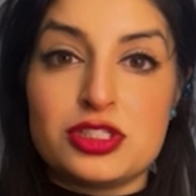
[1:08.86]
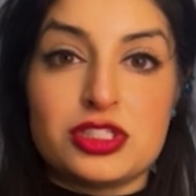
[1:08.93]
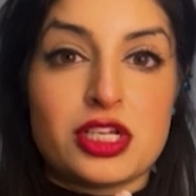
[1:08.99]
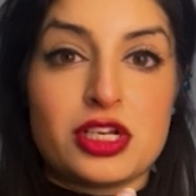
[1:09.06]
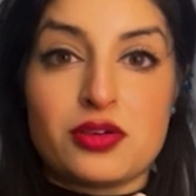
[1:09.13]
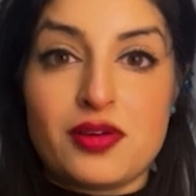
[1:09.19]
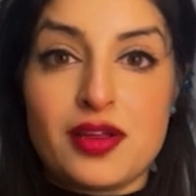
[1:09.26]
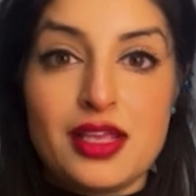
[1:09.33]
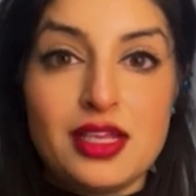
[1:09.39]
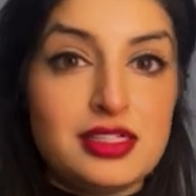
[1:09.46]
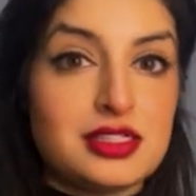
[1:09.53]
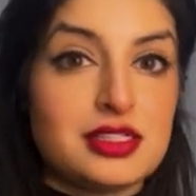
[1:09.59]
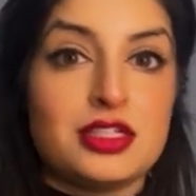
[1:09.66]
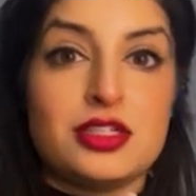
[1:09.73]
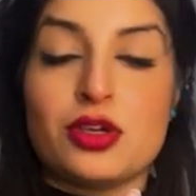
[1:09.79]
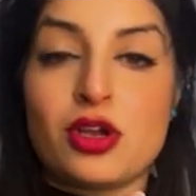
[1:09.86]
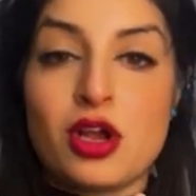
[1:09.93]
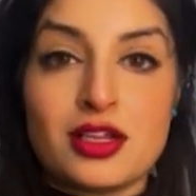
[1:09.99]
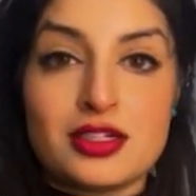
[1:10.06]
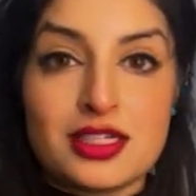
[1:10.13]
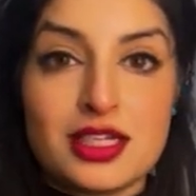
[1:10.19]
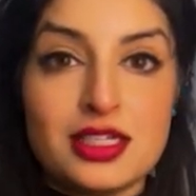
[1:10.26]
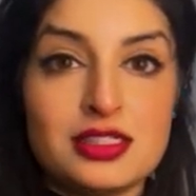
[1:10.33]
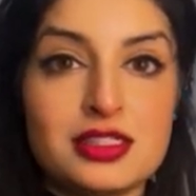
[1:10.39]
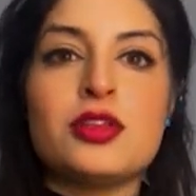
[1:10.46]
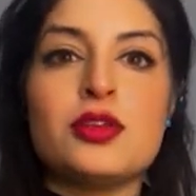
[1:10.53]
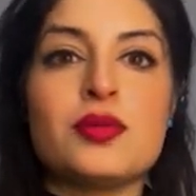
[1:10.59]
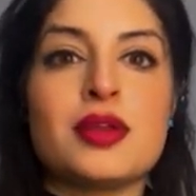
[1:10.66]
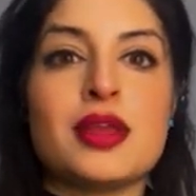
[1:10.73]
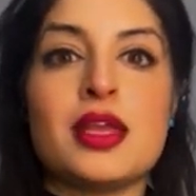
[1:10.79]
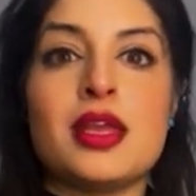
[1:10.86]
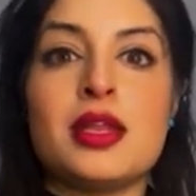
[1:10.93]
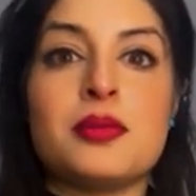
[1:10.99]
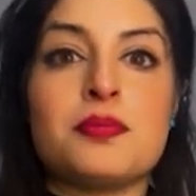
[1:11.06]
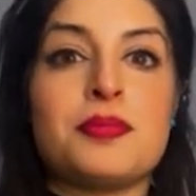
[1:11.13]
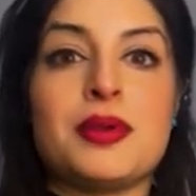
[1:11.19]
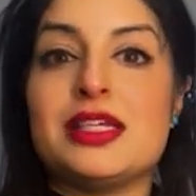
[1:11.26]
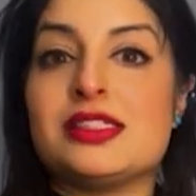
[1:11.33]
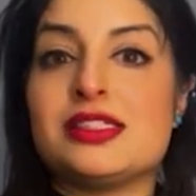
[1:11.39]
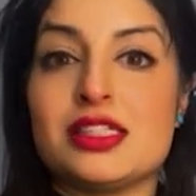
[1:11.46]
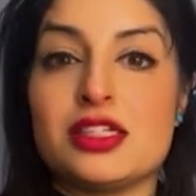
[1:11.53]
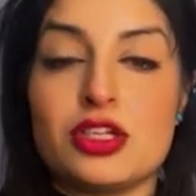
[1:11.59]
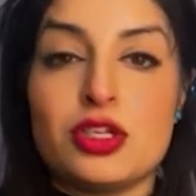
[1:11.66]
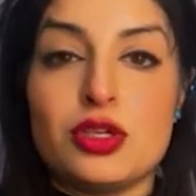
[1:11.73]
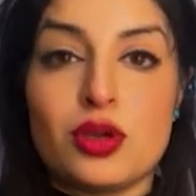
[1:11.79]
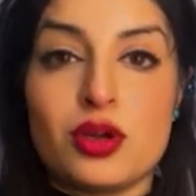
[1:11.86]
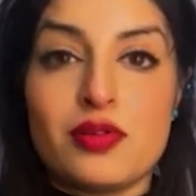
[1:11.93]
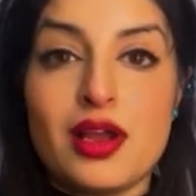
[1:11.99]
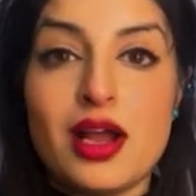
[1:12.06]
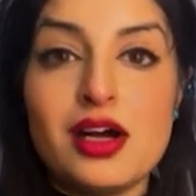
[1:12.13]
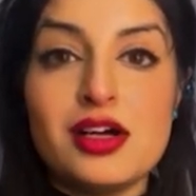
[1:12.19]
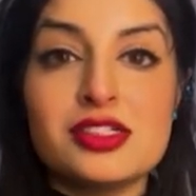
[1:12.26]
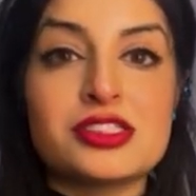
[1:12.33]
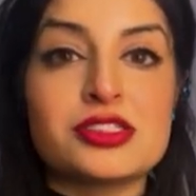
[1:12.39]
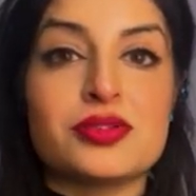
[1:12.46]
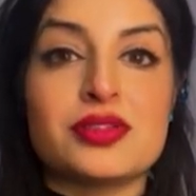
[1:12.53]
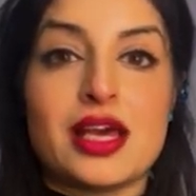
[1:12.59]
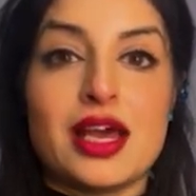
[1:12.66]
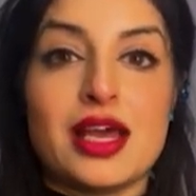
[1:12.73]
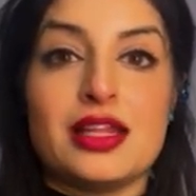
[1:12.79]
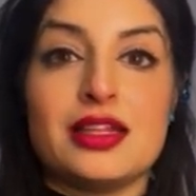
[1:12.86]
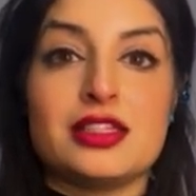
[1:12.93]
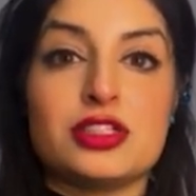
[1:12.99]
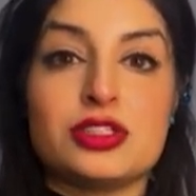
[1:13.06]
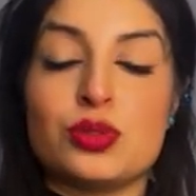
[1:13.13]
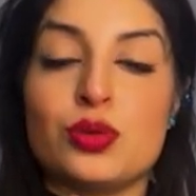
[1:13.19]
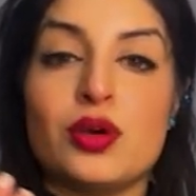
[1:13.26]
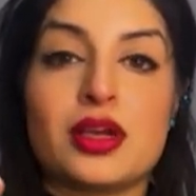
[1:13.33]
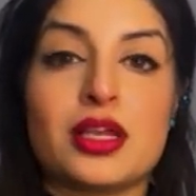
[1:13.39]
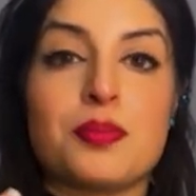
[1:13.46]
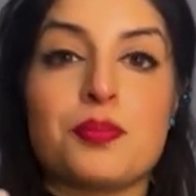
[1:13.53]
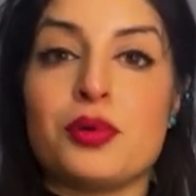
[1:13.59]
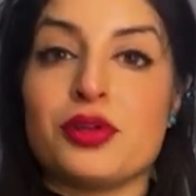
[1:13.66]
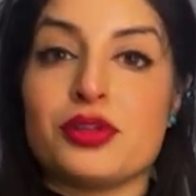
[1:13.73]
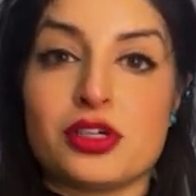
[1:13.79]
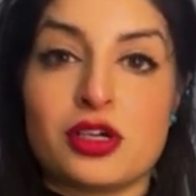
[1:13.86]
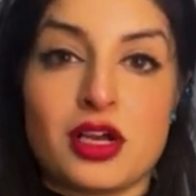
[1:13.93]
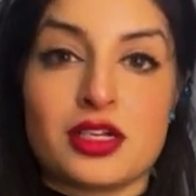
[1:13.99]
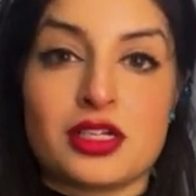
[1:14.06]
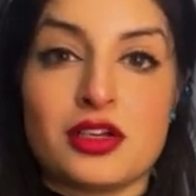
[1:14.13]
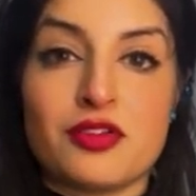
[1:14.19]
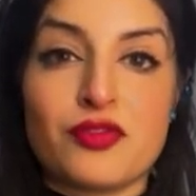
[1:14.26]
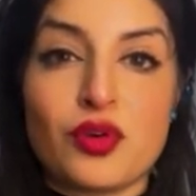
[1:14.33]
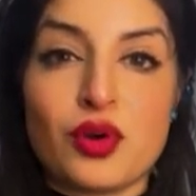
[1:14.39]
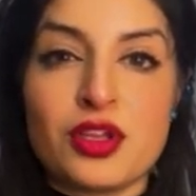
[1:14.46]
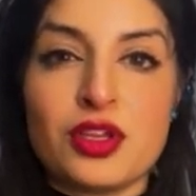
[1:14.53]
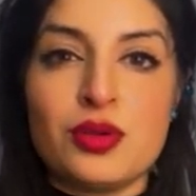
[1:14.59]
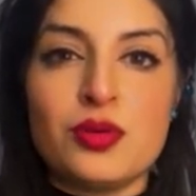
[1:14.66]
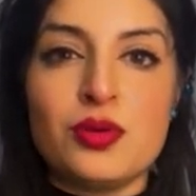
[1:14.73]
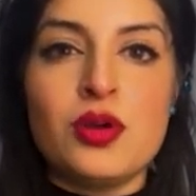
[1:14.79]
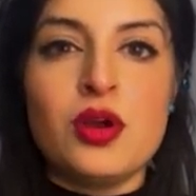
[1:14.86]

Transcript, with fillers: generate your content. You can paste in a URL so that the tool can pull the content for you,